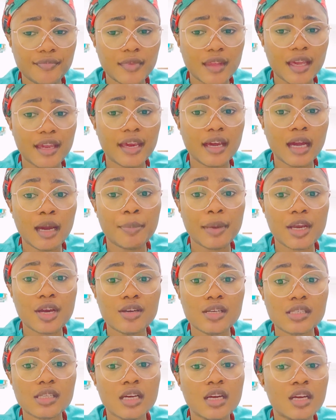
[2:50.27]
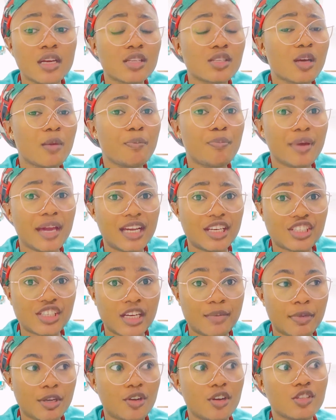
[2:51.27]
Yeah, because some
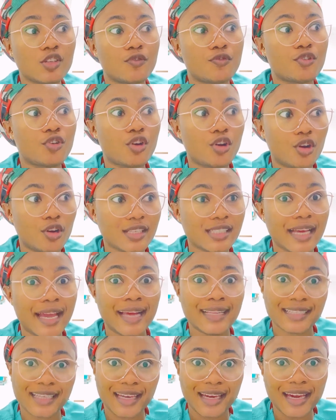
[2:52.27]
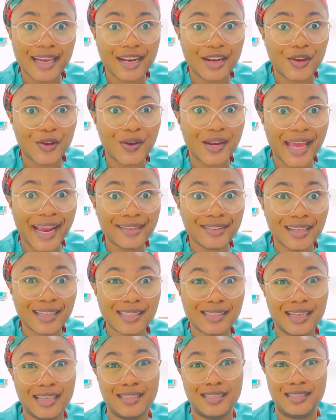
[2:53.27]
patients, because of course healthcare in the United
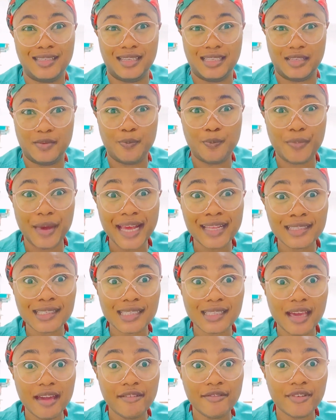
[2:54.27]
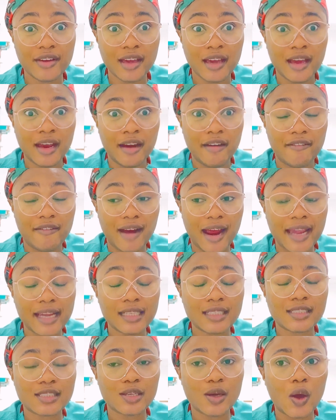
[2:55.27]
States is expensive,
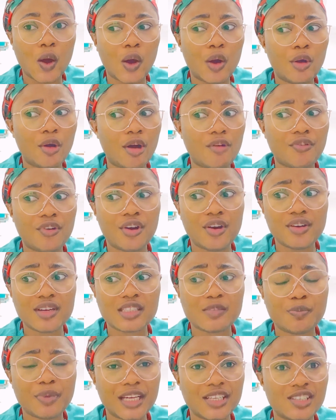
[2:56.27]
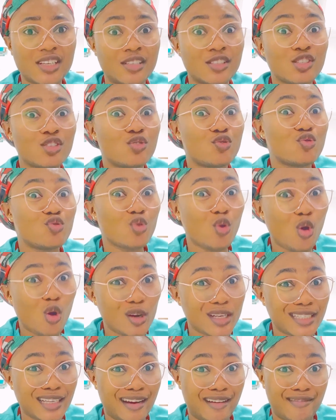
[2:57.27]
right? So of course patients know
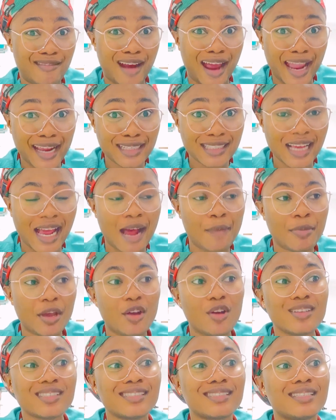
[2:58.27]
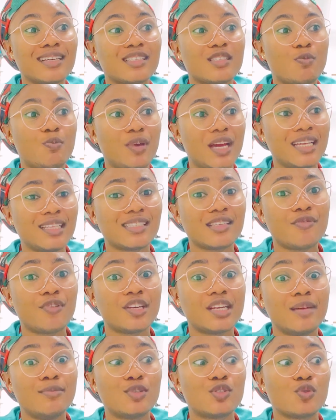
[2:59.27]
their rights, and because it's expensive for
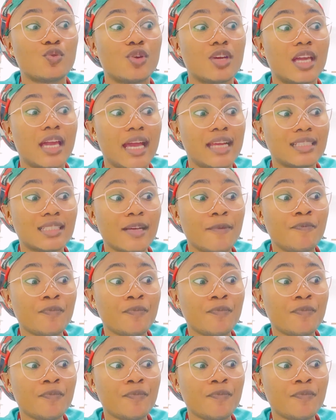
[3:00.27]
them to get